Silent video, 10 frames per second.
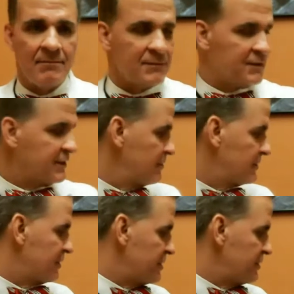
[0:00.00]
Some
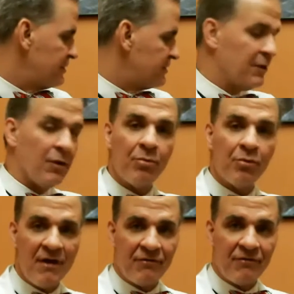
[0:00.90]
surgeons still
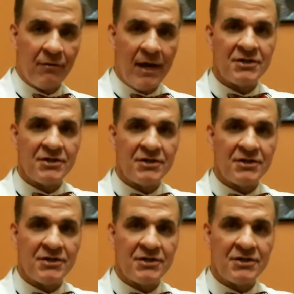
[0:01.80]
preferentially
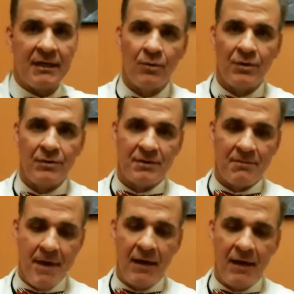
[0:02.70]
will
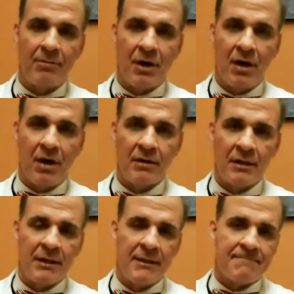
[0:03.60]
use a metal ball.